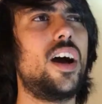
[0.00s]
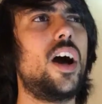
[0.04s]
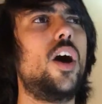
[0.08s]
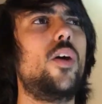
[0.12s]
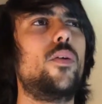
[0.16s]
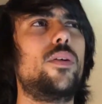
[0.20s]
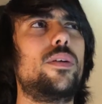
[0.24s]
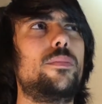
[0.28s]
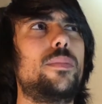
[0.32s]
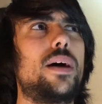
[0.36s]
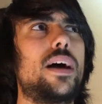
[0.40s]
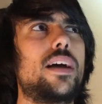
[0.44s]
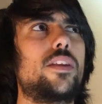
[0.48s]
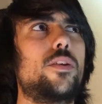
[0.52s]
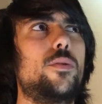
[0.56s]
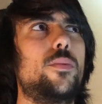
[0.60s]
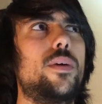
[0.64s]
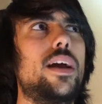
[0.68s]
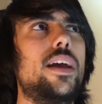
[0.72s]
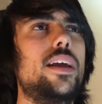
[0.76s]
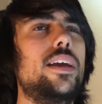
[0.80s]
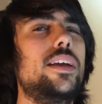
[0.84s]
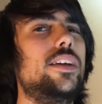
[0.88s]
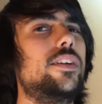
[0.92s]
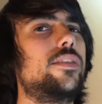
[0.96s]
Oh, and by the
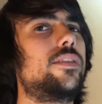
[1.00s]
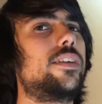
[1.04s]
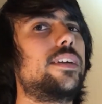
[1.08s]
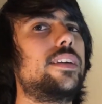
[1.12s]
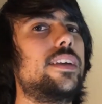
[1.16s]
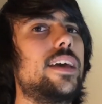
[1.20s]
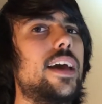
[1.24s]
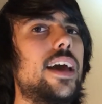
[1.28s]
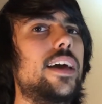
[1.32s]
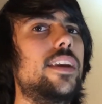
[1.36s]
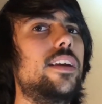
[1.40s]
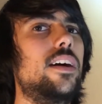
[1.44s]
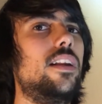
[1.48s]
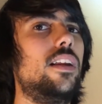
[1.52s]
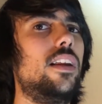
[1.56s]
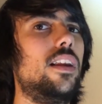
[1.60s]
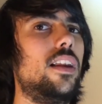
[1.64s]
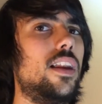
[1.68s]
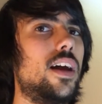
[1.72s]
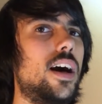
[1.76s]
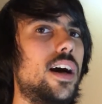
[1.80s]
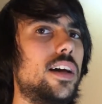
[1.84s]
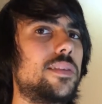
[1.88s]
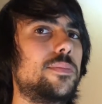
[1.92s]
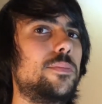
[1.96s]
way, you can add a
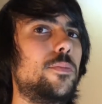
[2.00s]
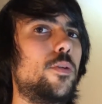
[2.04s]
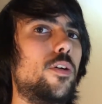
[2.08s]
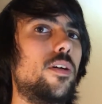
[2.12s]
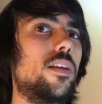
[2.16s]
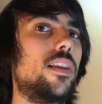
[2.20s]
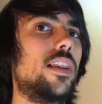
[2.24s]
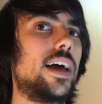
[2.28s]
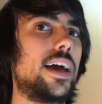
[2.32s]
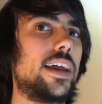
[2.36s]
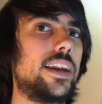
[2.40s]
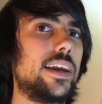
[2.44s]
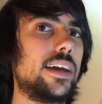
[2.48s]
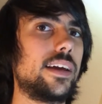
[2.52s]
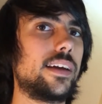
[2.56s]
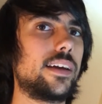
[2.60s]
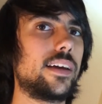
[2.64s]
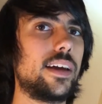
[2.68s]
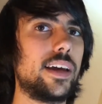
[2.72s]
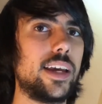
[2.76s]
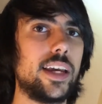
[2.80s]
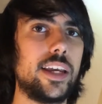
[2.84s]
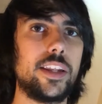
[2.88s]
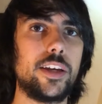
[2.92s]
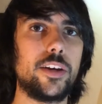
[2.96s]
lot more lighting
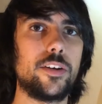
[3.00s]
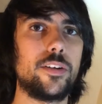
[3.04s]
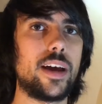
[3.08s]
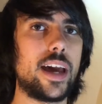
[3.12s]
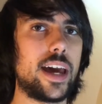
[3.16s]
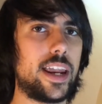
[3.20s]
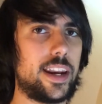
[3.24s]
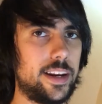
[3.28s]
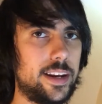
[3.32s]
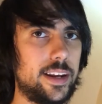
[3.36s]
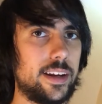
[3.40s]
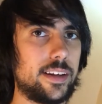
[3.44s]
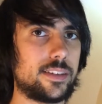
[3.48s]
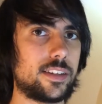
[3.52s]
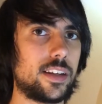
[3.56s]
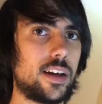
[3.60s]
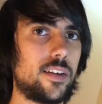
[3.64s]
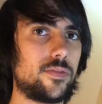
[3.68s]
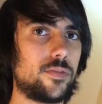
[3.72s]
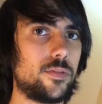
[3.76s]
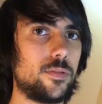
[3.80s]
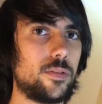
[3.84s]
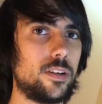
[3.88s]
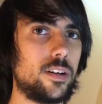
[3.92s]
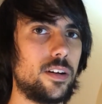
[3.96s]
in your editing
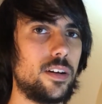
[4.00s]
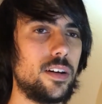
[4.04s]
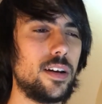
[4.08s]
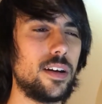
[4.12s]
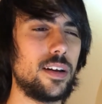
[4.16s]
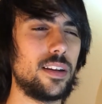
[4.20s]
software.